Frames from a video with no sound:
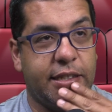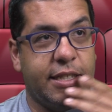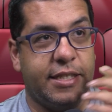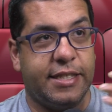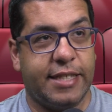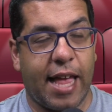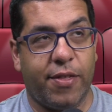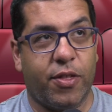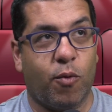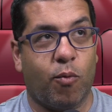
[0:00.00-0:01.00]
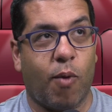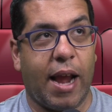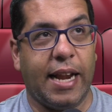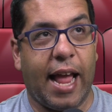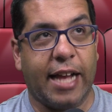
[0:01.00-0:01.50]
set the
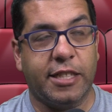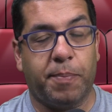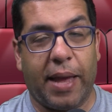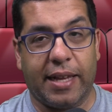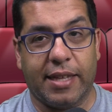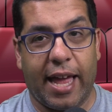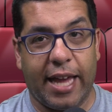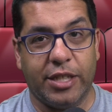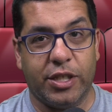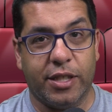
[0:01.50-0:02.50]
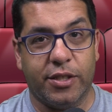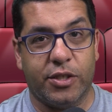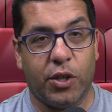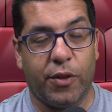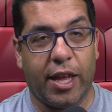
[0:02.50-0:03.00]
right expectations
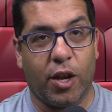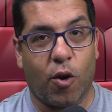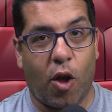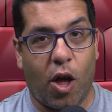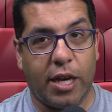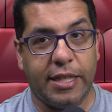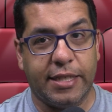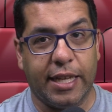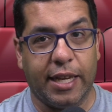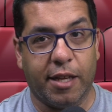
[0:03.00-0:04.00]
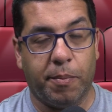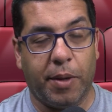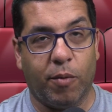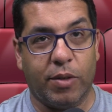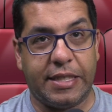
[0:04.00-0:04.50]
so that your honesty can
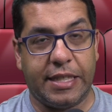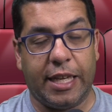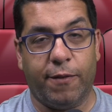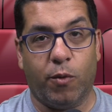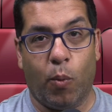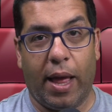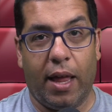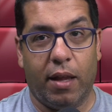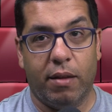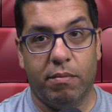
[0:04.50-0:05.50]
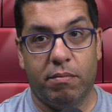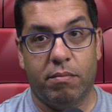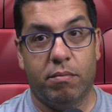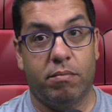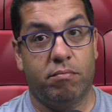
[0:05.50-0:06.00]
be received well.
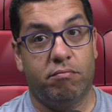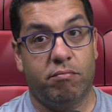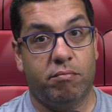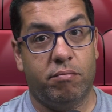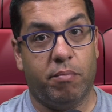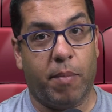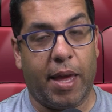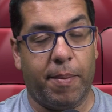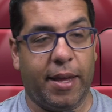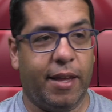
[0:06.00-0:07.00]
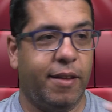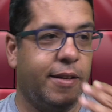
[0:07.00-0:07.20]
Maybe.